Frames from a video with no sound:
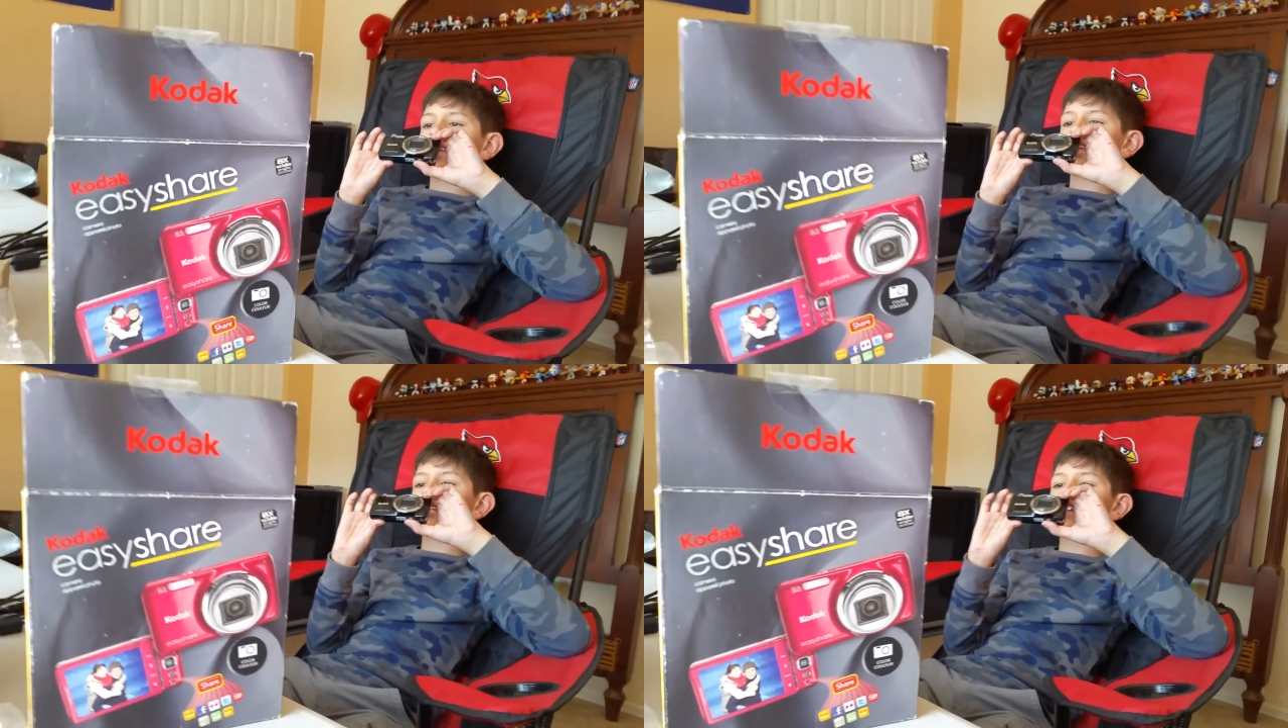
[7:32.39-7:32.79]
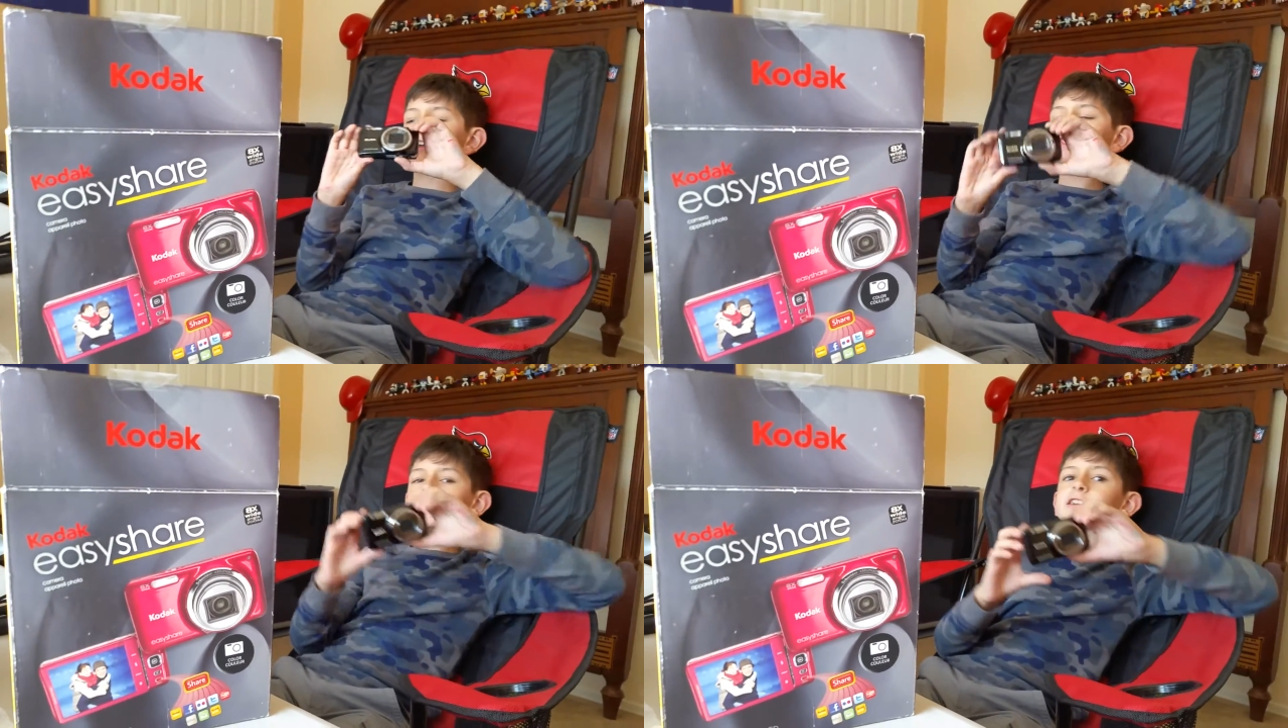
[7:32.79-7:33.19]

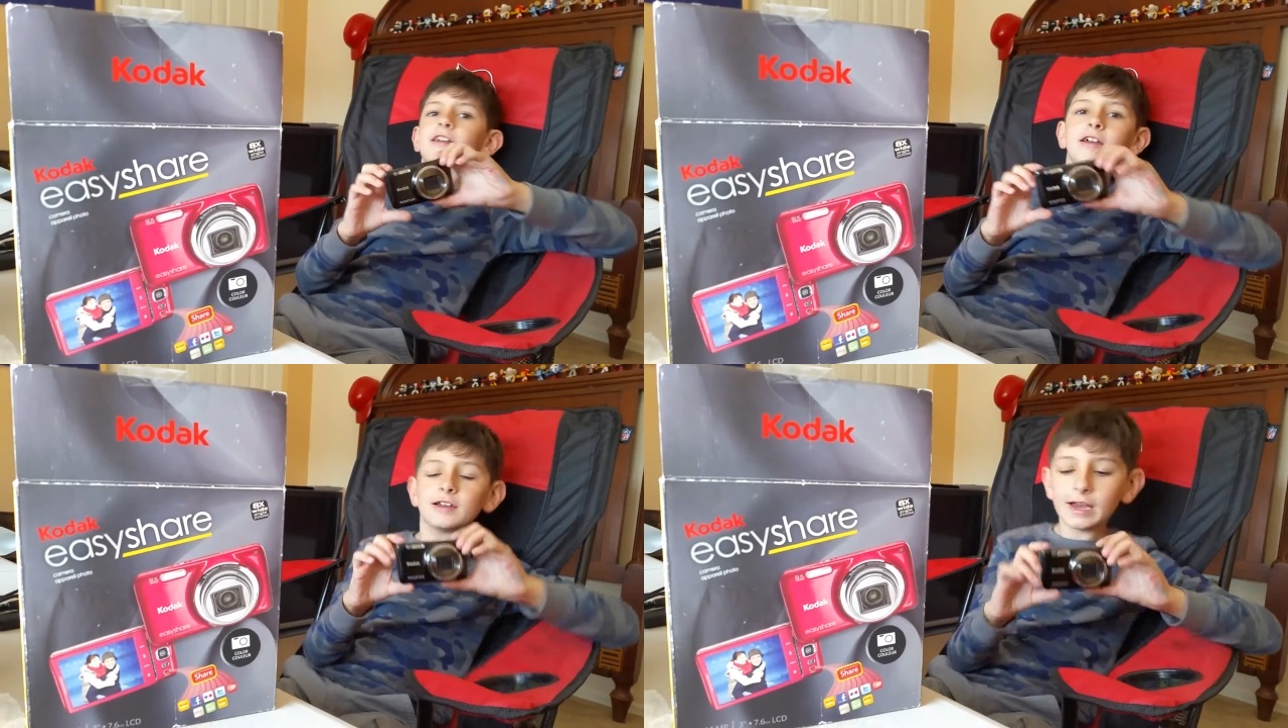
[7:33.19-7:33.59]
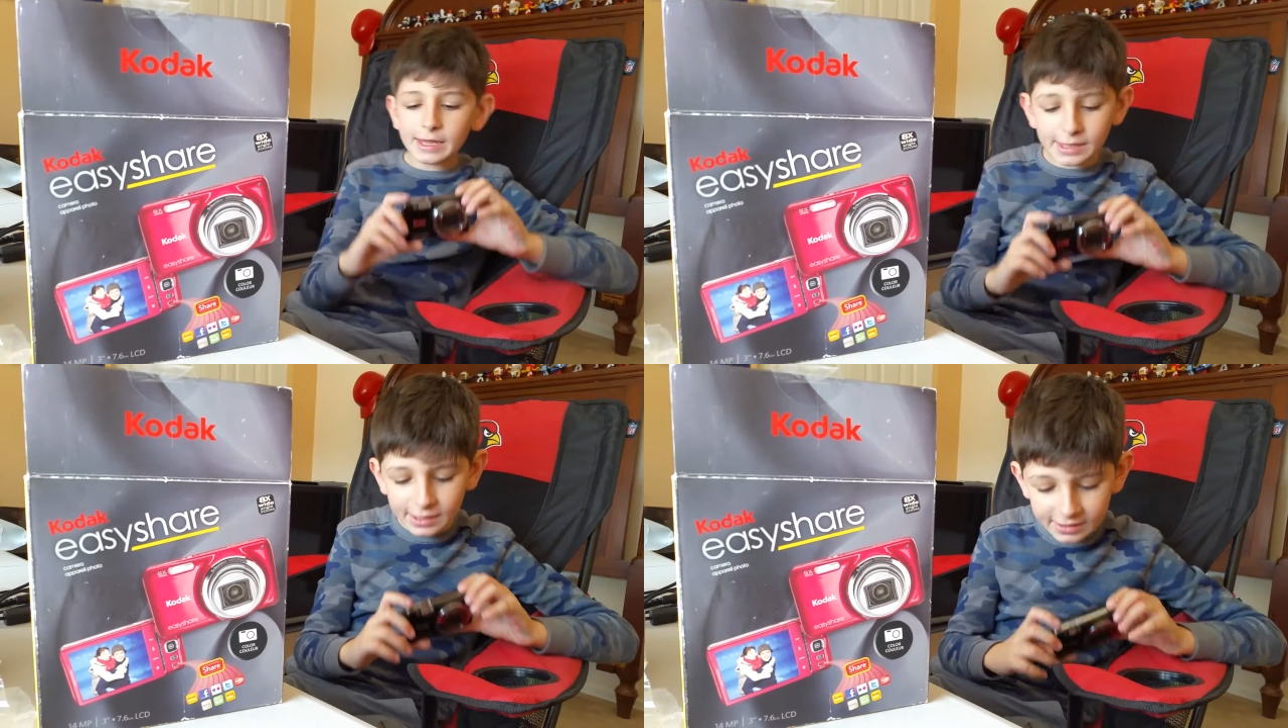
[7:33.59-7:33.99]
Actually, I
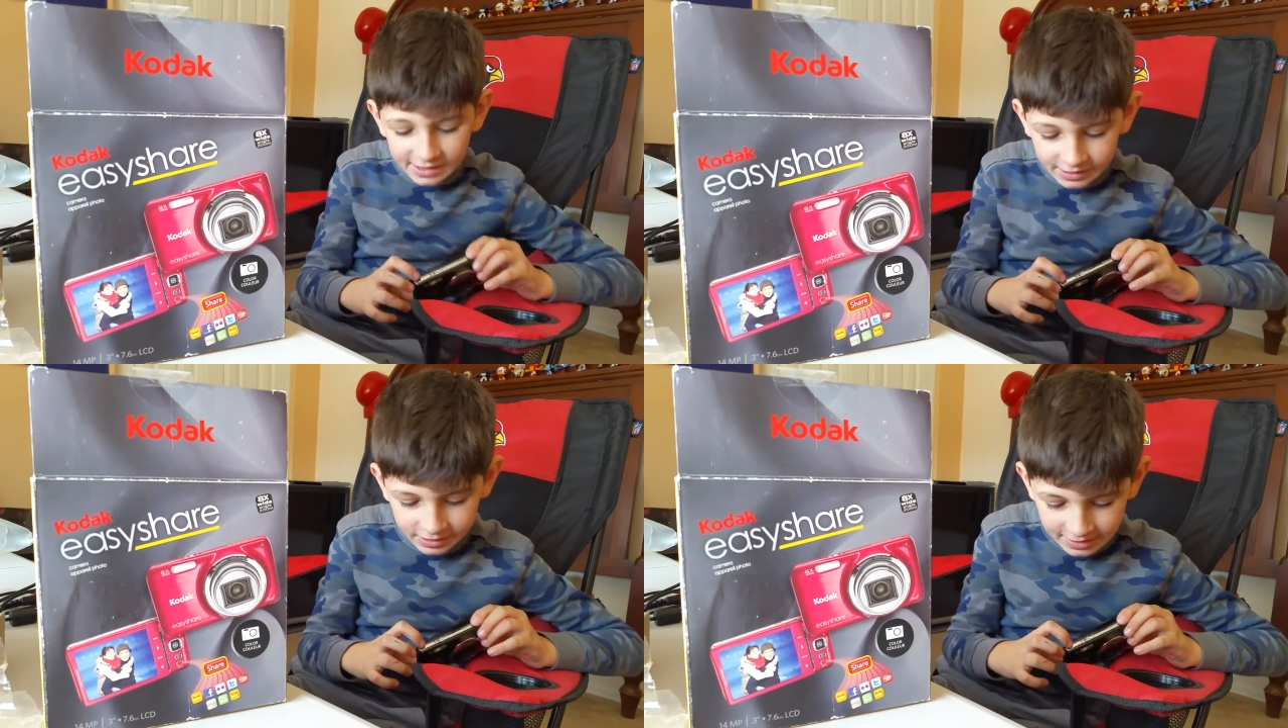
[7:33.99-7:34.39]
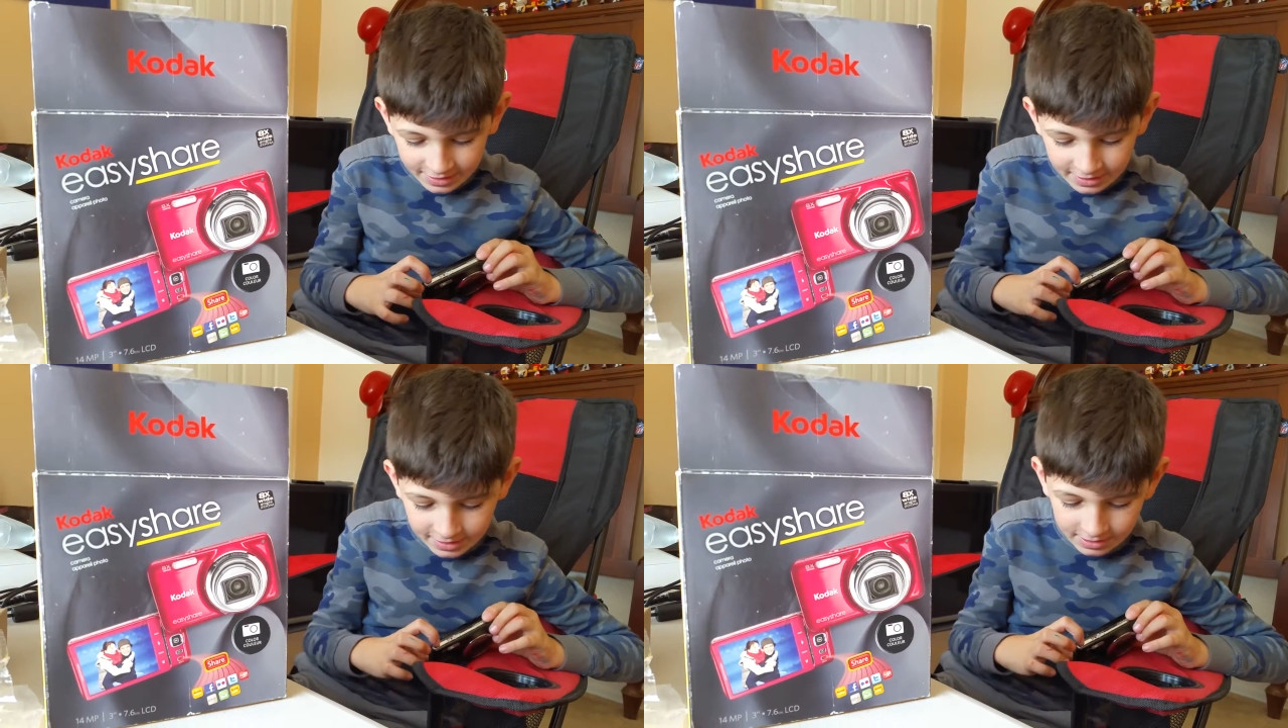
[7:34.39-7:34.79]
think that
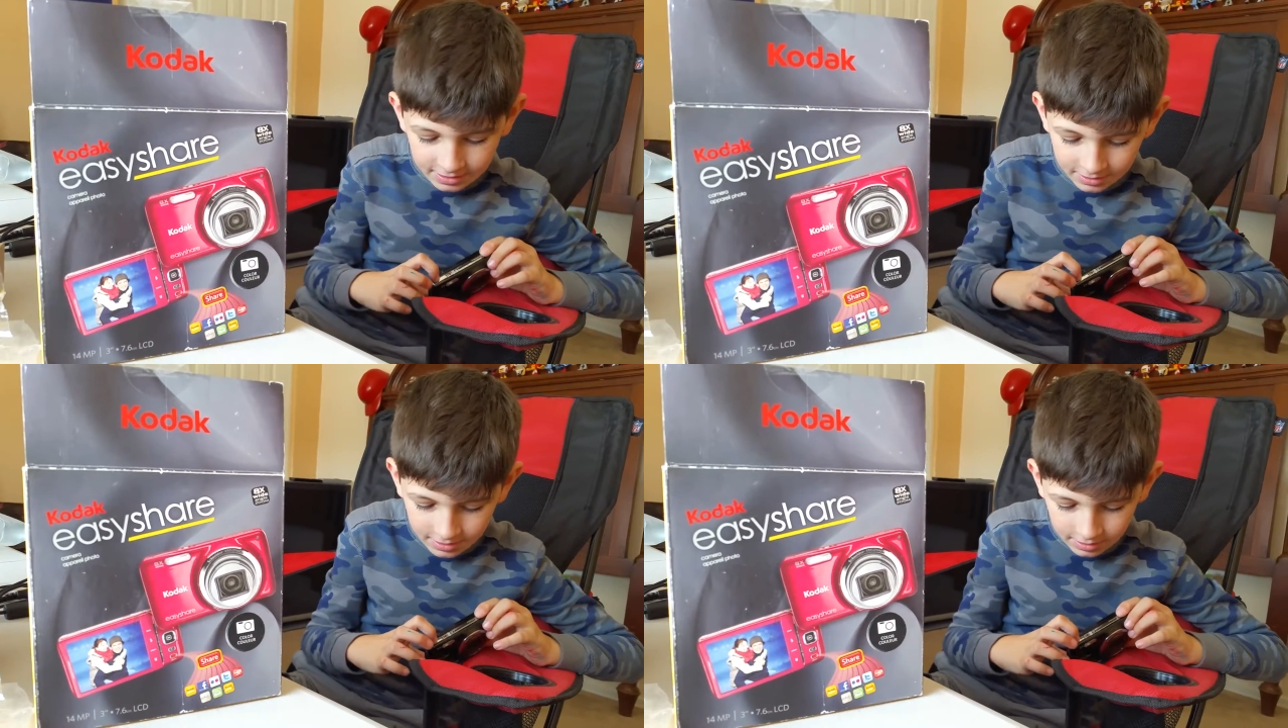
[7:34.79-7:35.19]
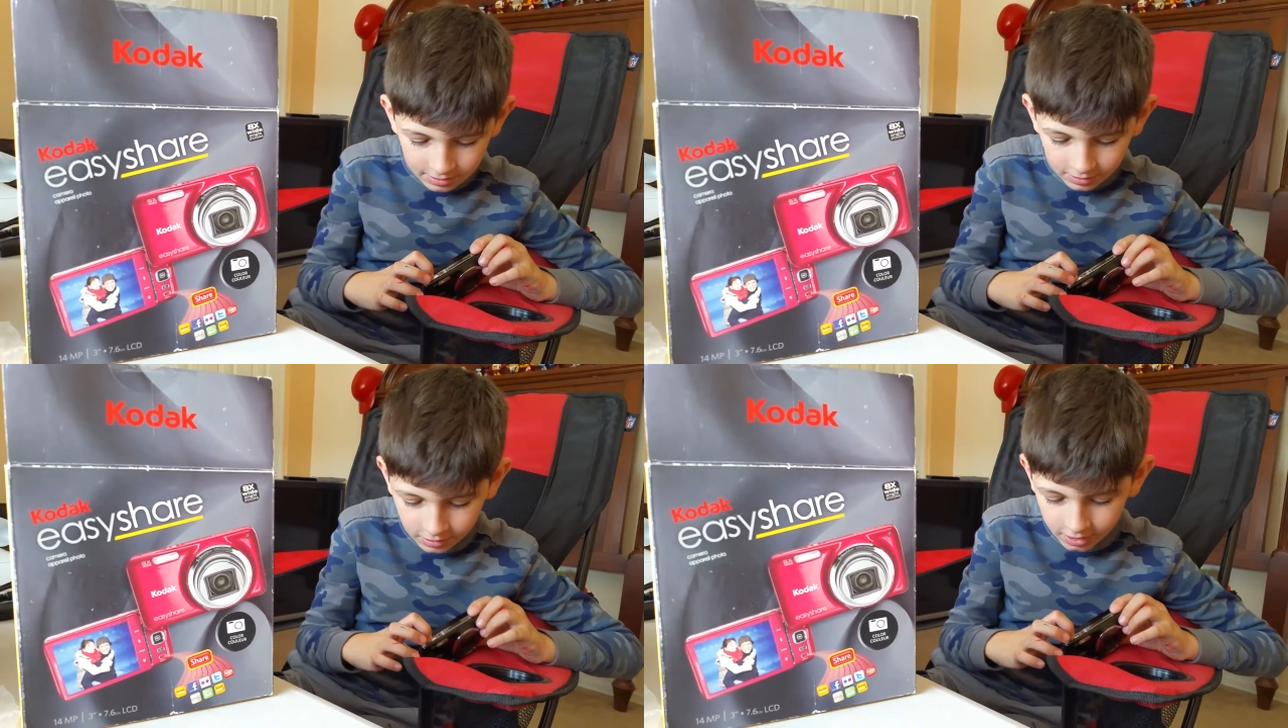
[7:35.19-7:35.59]
this is
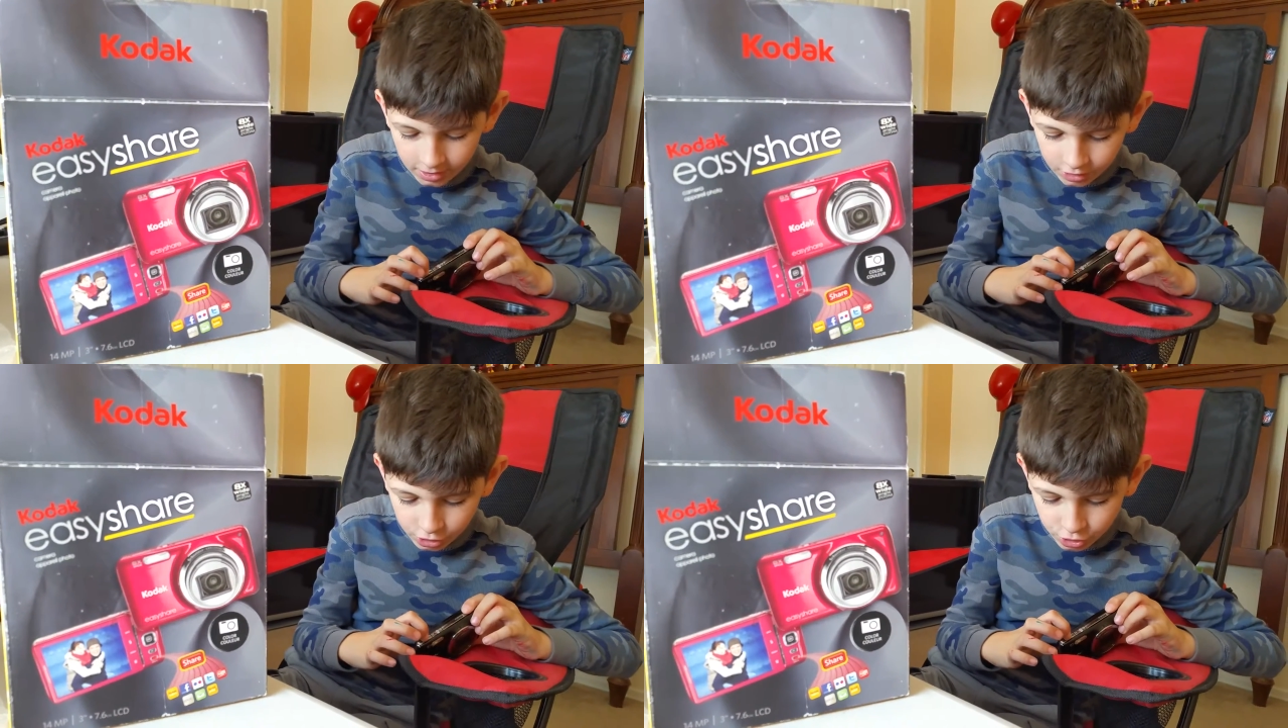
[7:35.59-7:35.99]
the